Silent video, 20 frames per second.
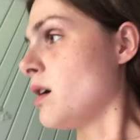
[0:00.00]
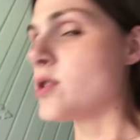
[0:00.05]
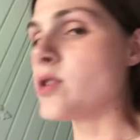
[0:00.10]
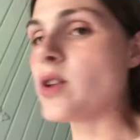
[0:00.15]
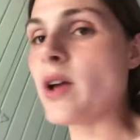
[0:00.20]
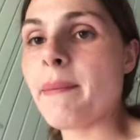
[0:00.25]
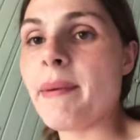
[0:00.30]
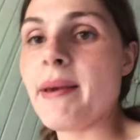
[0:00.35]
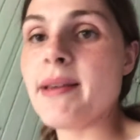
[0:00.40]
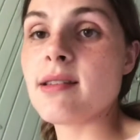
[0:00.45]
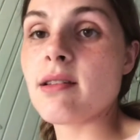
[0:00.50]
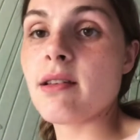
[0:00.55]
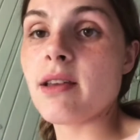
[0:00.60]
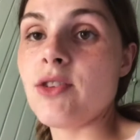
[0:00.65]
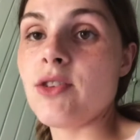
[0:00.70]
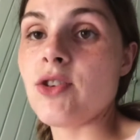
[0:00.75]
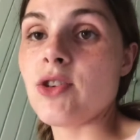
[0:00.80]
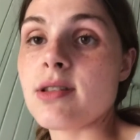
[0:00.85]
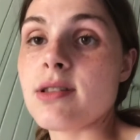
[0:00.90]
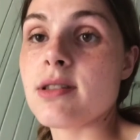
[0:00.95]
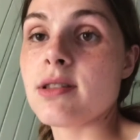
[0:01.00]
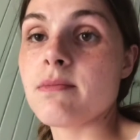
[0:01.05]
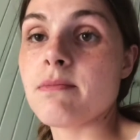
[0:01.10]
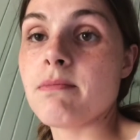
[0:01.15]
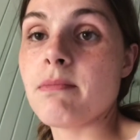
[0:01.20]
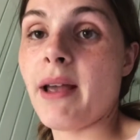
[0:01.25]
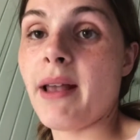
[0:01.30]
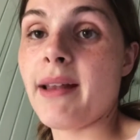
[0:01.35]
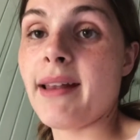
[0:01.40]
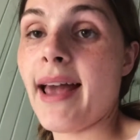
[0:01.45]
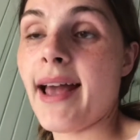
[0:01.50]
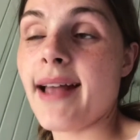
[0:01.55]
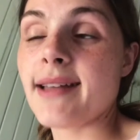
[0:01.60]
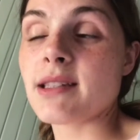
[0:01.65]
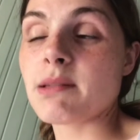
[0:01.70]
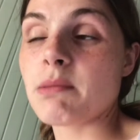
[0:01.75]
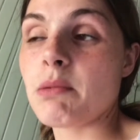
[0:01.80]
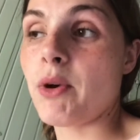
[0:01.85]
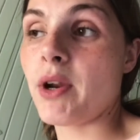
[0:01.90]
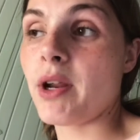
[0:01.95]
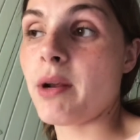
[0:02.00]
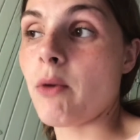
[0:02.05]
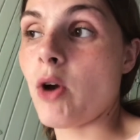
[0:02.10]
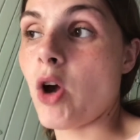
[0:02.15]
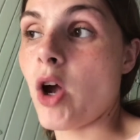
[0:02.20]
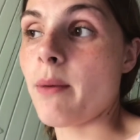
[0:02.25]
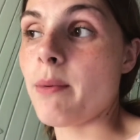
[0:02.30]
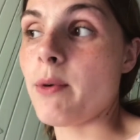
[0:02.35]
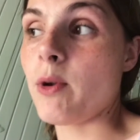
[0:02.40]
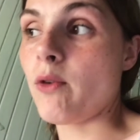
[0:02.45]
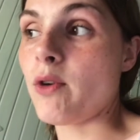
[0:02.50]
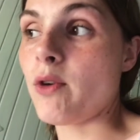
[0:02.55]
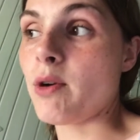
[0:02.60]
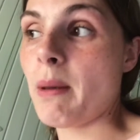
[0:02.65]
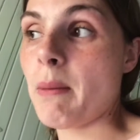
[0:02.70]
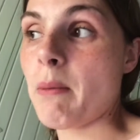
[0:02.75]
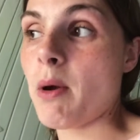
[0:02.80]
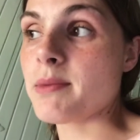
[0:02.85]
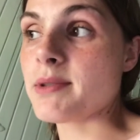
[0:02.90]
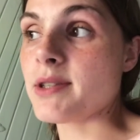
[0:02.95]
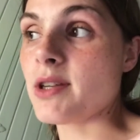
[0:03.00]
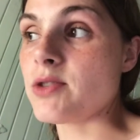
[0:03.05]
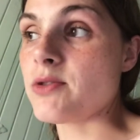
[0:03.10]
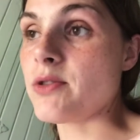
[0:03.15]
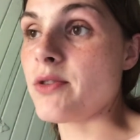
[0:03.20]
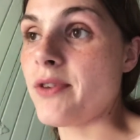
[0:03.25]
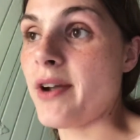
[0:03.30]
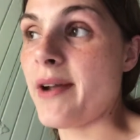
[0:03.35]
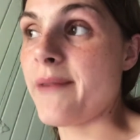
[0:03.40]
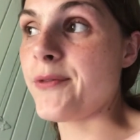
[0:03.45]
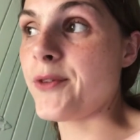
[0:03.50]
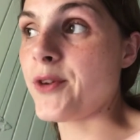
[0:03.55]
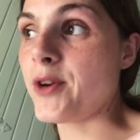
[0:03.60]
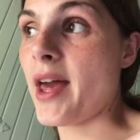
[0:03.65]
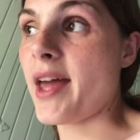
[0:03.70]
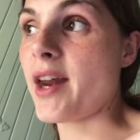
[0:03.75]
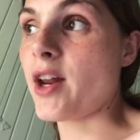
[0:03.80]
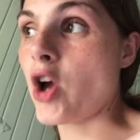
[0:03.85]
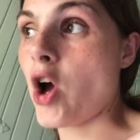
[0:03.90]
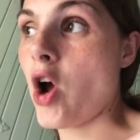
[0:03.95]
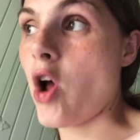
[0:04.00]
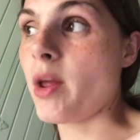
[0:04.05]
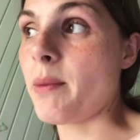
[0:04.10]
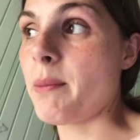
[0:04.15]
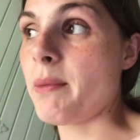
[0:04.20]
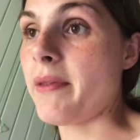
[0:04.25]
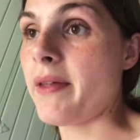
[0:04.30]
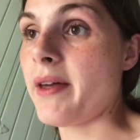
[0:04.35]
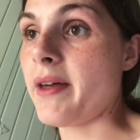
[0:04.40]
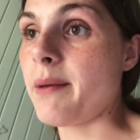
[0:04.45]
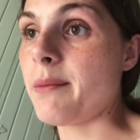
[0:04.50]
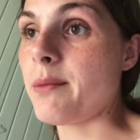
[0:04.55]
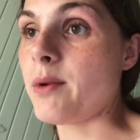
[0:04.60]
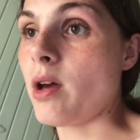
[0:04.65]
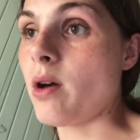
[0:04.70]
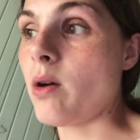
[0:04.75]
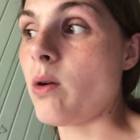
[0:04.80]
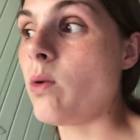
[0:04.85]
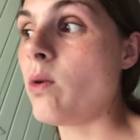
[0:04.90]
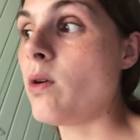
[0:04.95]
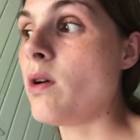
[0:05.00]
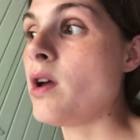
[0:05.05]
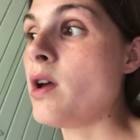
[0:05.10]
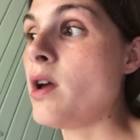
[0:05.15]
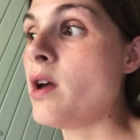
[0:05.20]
So I'm basically just, my dad's gonna bring him Aubrey over to my mom's house for 5:30. I gotta call him and let him know.